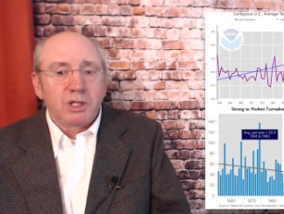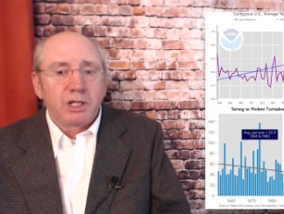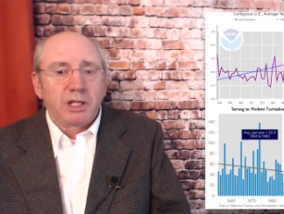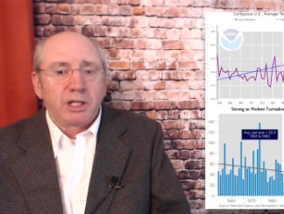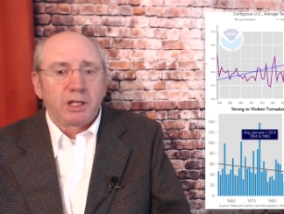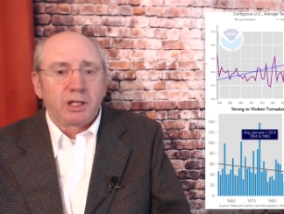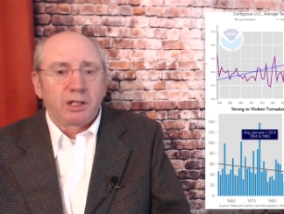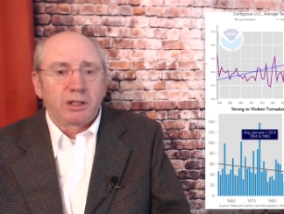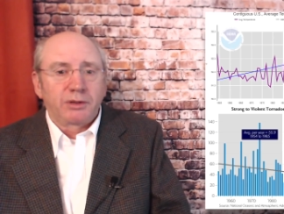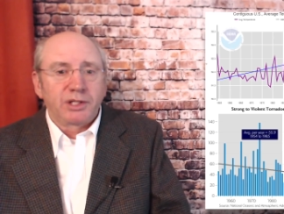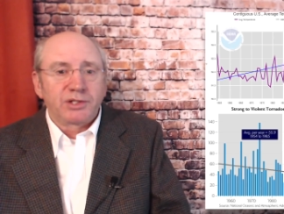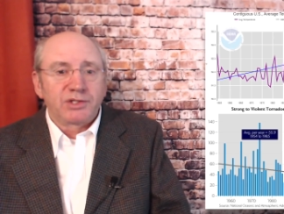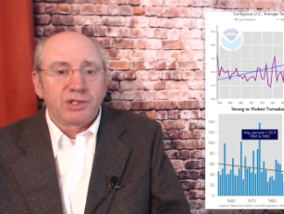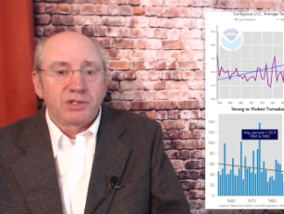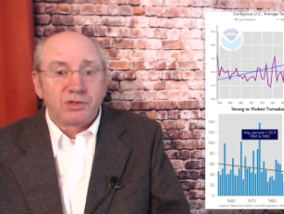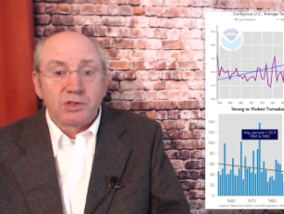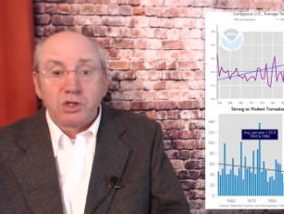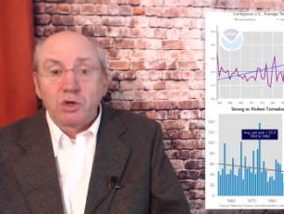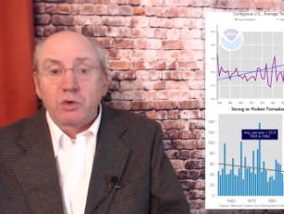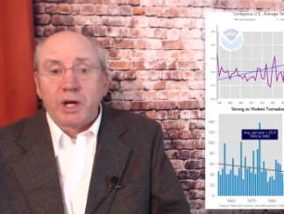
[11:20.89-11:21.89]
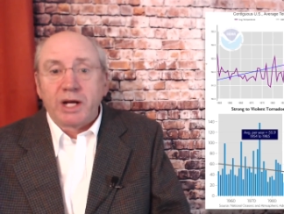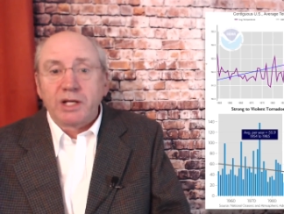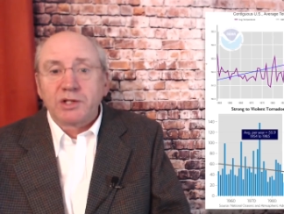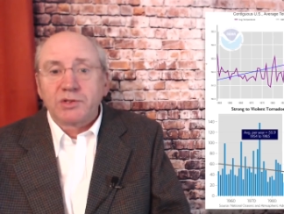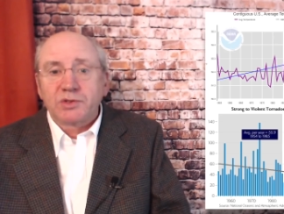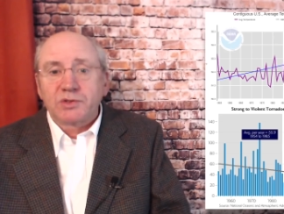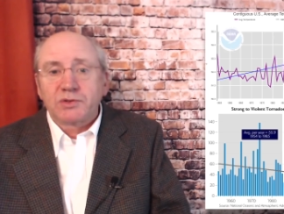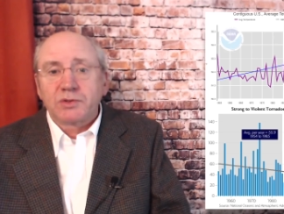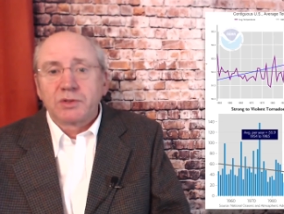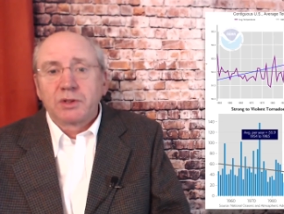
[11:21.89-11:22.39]
Uh, this is
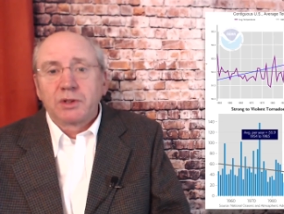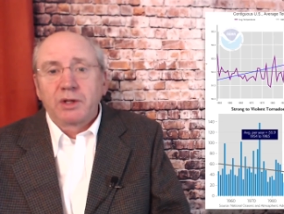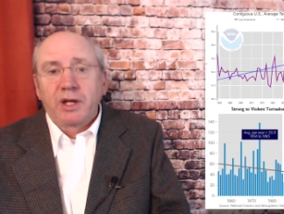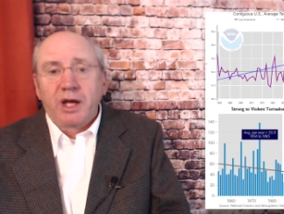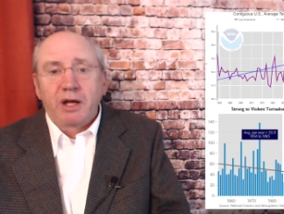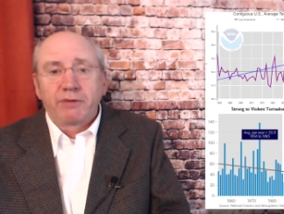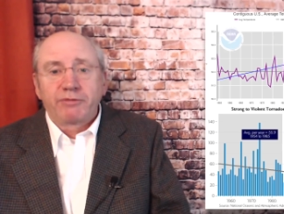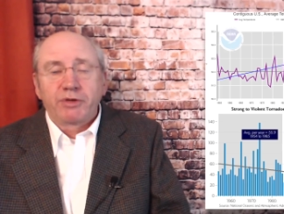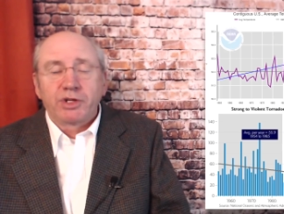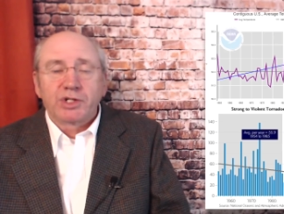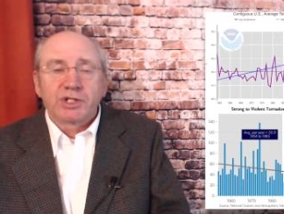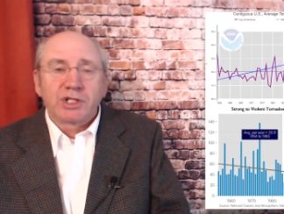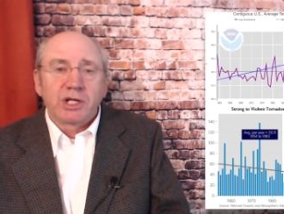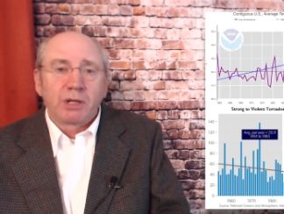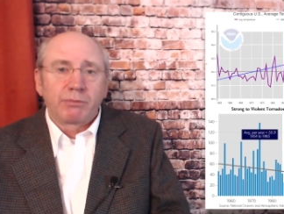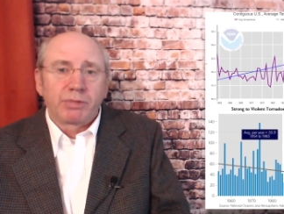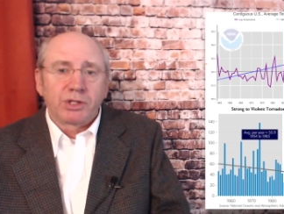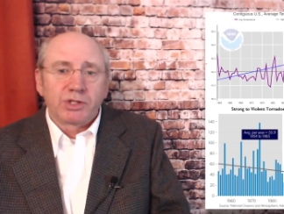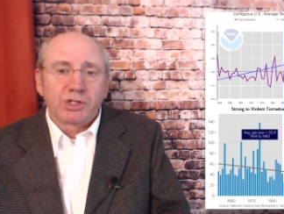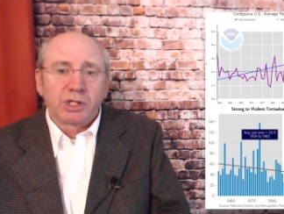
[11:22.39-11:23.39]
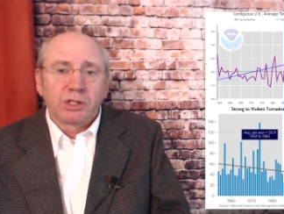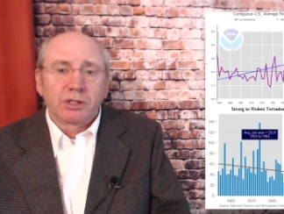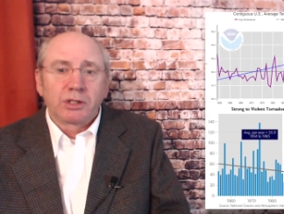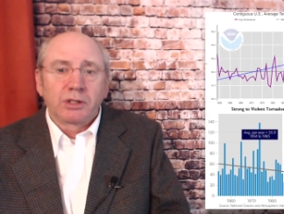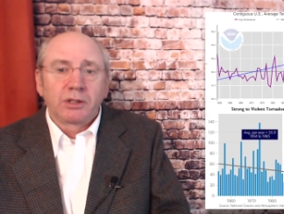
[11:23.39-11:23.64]
US, average temperature,